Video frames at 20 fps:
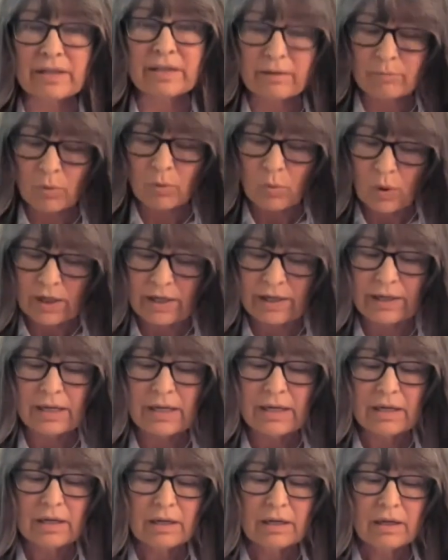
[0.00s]
Number
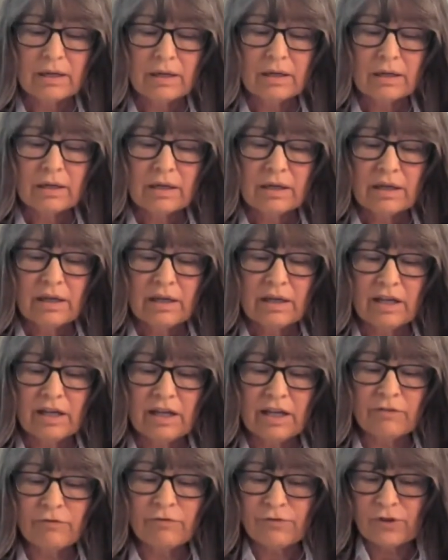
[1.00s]
one,
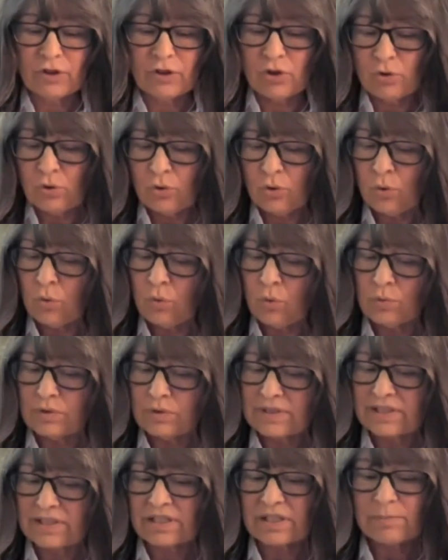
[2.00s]
if you
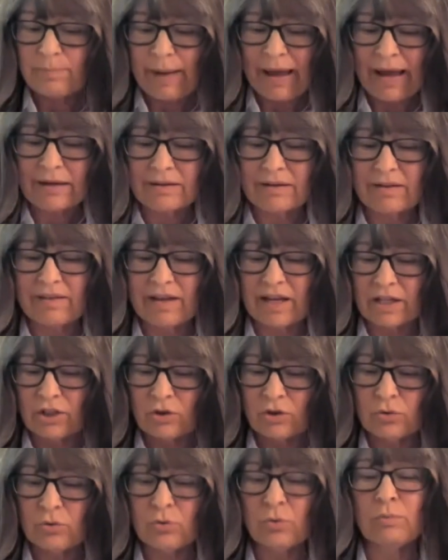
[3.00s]
suspect that
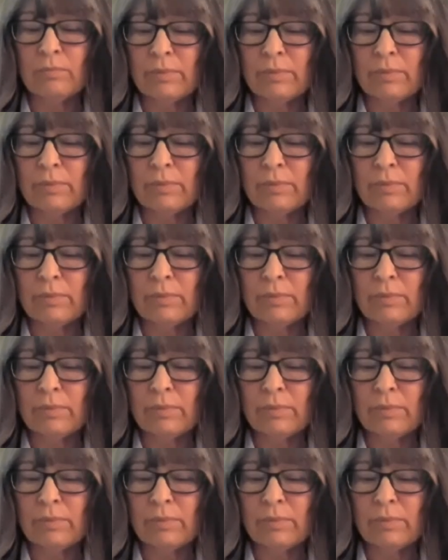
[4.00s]
you